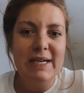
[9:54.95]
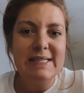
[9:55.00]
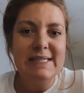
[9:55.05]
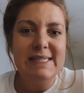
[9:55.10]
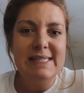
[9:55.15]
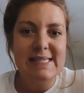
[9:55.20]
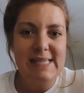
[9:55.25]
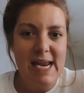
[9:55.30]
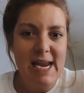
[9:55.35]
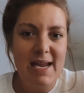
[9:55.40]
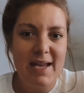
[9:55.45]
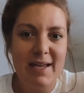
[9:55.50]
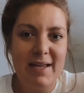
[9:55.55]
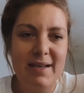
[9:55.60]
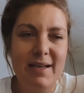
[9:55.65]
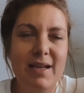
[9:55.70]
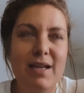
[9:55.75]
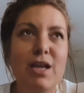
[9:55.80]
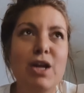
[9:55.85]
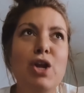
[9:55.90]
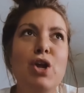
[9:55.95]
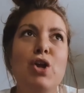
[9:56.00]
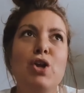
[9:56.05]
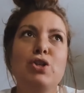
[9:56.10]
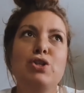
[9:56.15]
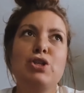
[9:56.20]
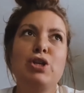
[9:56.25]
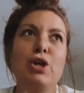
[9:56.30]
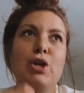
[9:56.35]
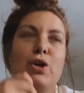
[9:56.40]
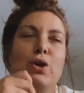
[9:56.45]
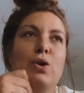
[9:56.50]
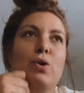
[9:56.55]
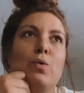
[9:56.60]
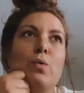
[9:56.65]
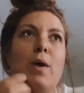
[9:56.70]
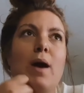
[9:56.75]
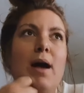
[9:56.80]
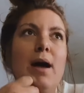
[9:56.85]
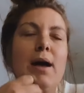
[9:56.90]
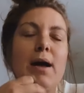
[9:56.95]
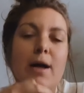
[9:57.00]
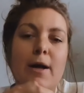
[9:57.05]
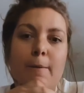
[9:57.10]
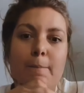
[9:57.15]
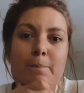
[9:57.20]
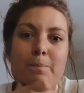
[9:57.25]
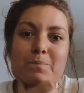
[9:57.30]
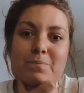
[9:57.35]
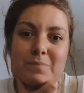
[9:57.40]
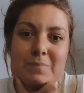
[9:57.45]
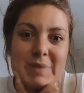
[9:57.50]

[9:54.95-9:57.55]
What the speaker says: stand to